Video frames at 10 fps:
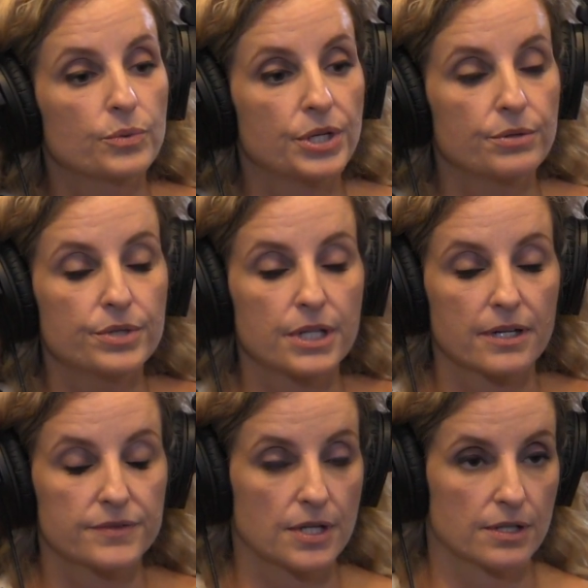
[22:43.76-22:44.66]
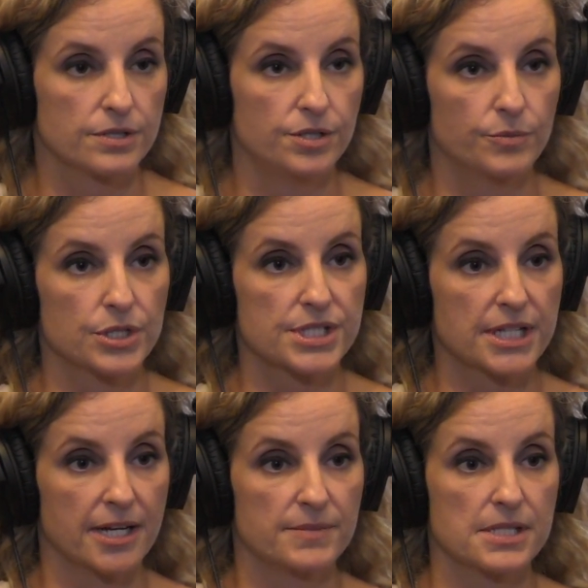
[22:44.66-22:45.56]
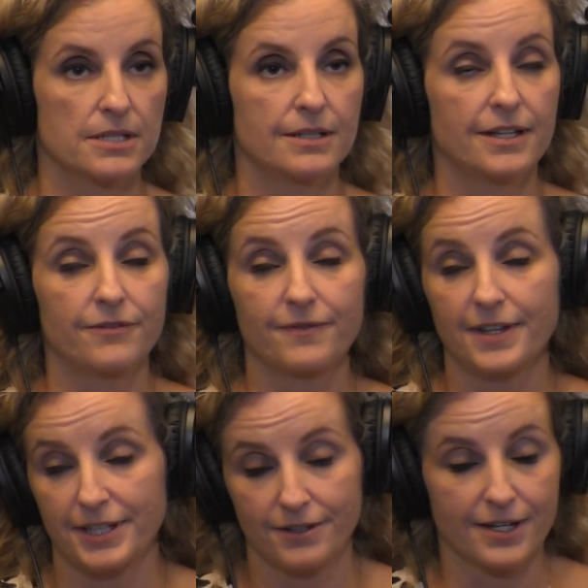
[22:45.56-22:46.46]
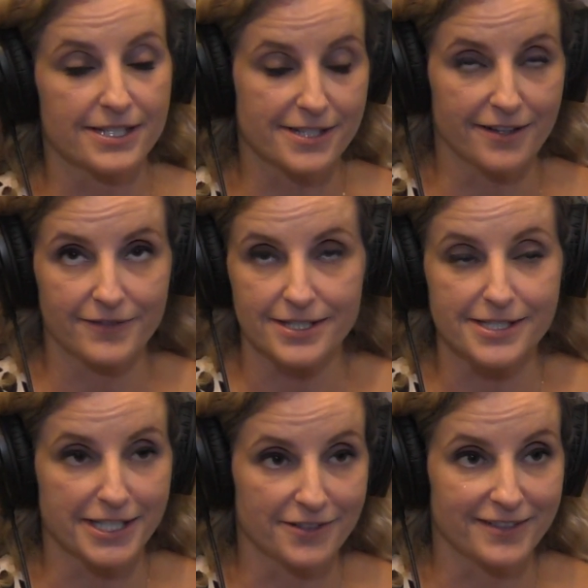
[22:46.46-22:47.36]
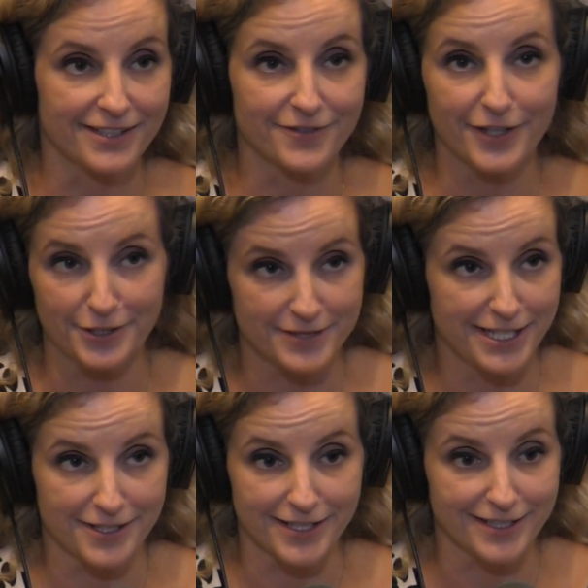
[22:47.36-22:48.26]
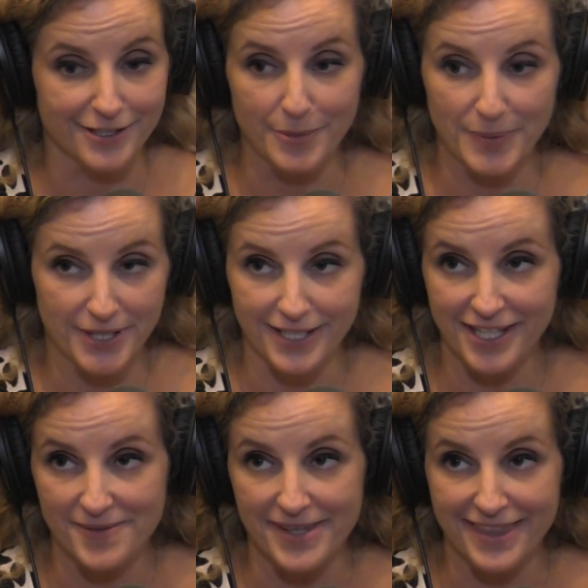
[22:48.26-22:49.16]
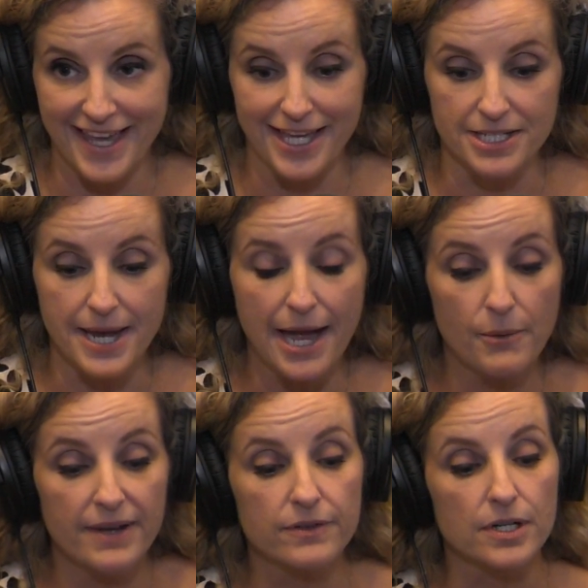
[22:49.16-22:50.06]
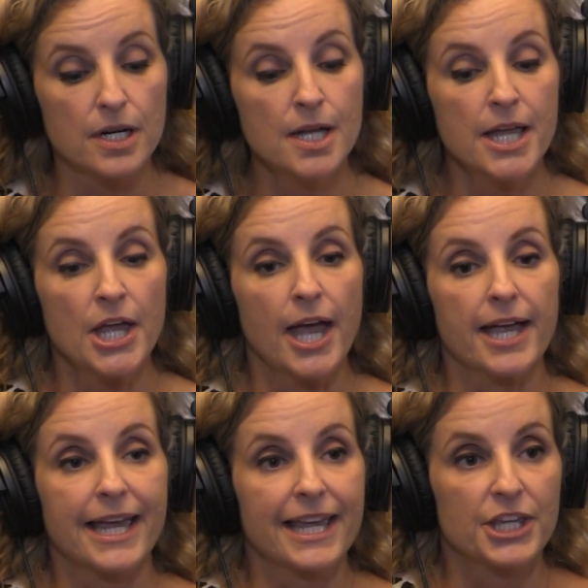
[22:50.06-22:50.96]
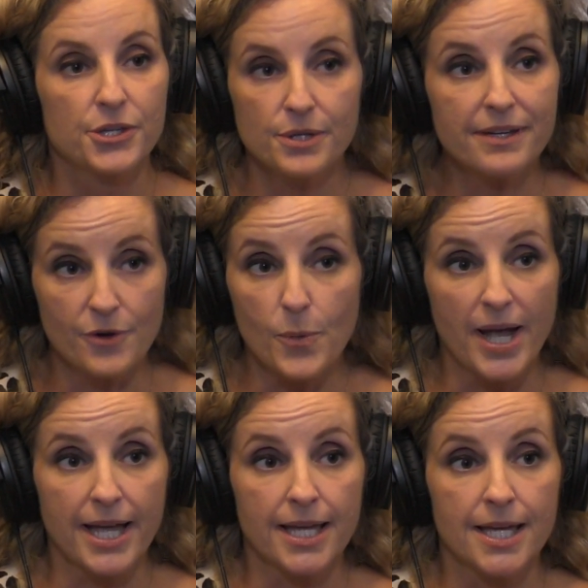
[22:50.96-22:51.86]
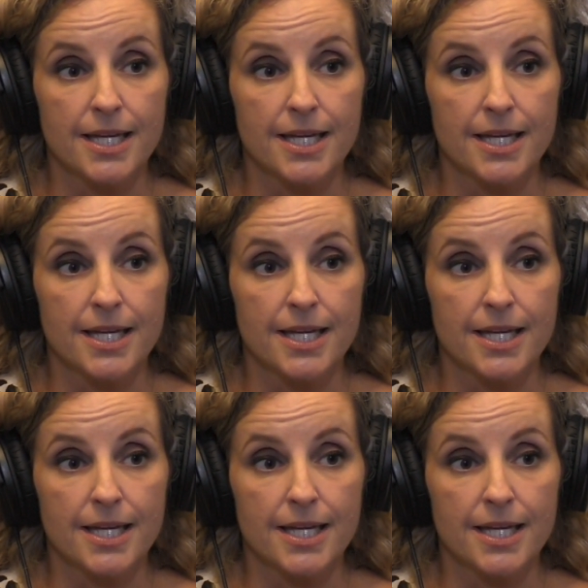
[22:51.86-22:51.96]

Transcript: you and I have talked numerous times, and if you guys, obviously you need to follow Terry, and I'll plug him at the end. However, you give away